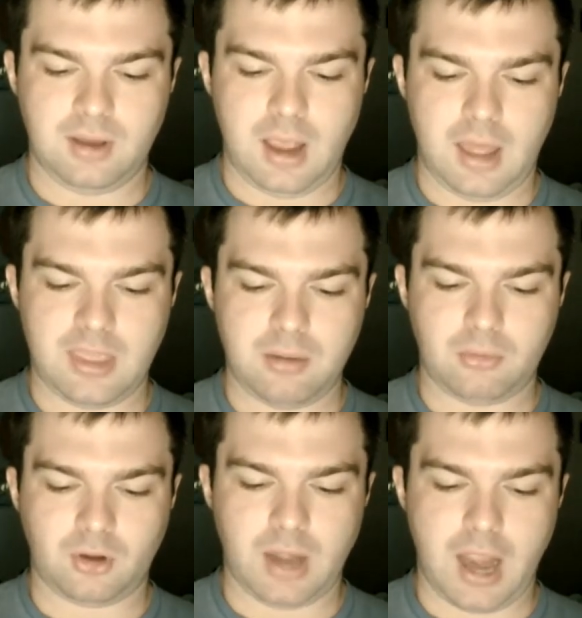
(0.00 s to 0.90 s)
I think it
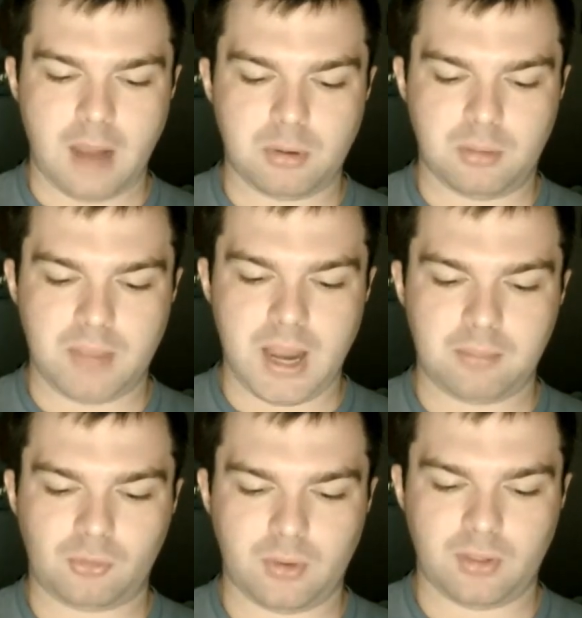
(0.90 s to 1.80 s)
was on Apple
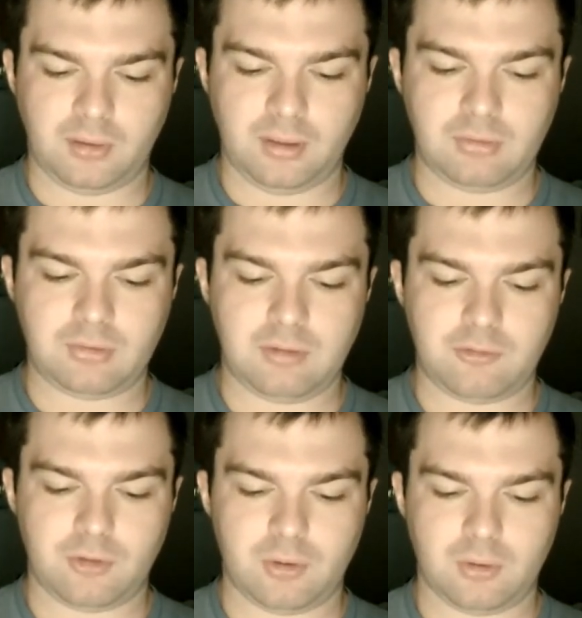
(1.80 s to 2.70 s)
Maps where the listing
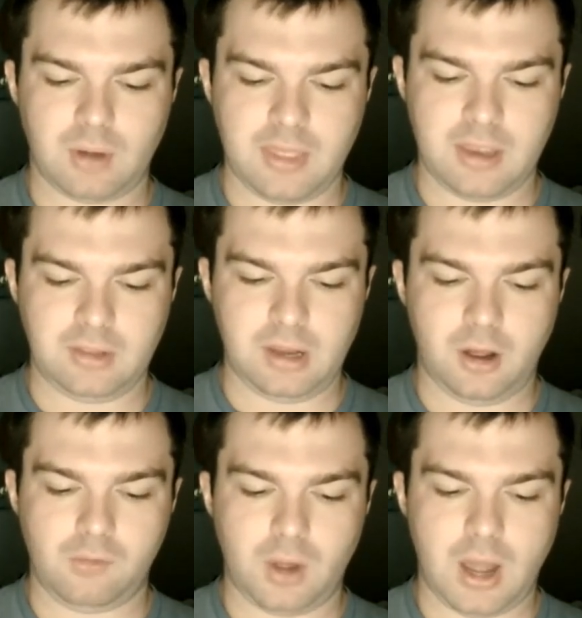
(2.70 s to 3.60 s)
for, I think, the
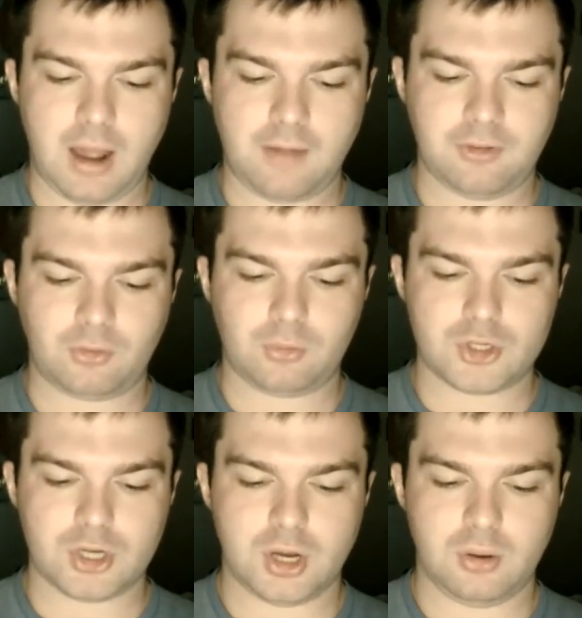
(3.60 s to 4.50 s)
Oval Office was
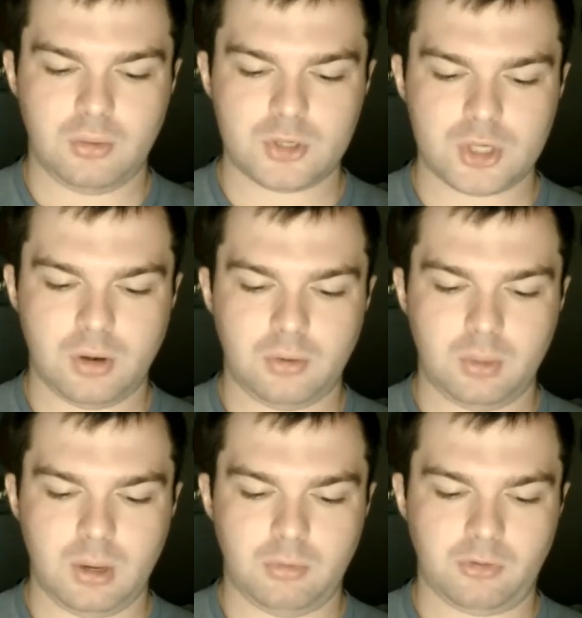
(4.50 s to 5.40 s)

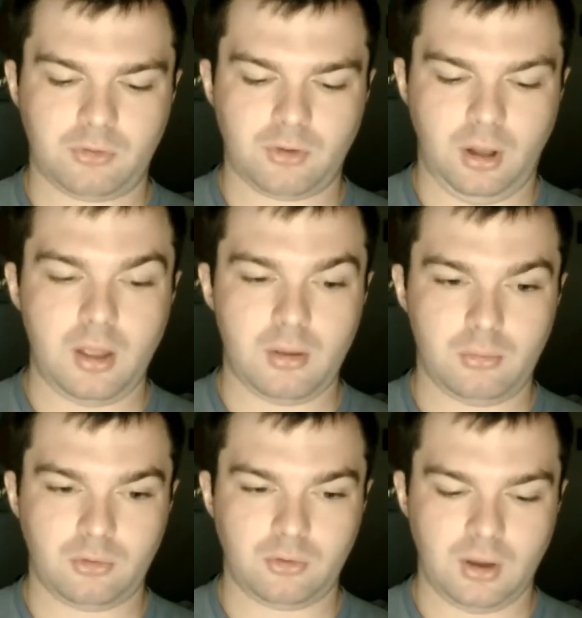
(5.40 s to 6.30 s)
showed it was
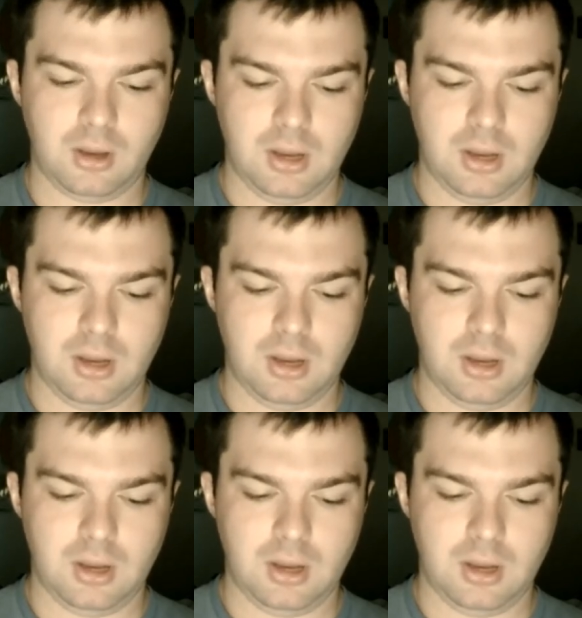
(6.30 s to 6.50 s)
closed.